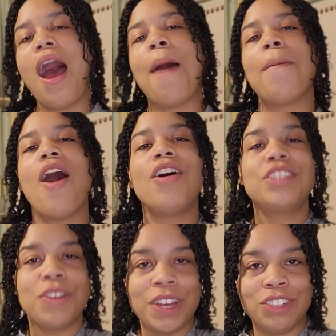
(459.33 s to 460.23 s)
I'm
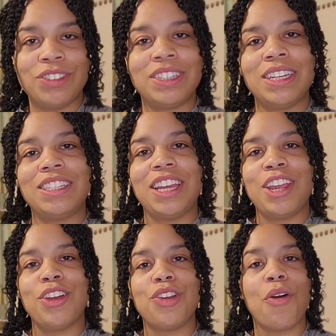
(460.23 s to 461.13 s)
also interested to
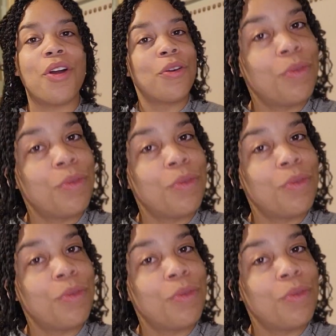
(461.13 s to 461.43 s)
hear your